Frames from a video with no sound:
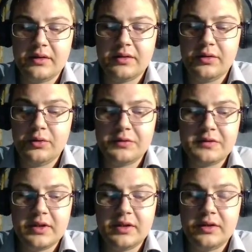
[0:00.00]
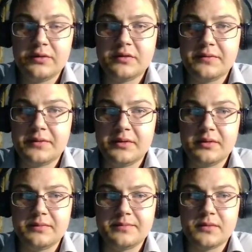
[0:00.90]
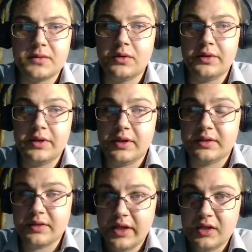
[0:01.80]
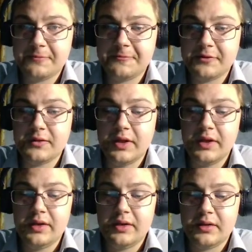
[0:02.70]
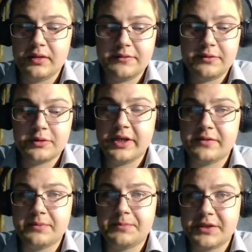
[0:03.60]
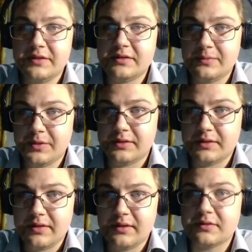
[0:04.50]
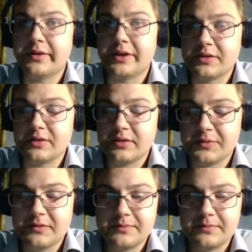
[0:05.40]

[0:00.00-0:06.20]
Those are useful and helpful for every participant in these relationships.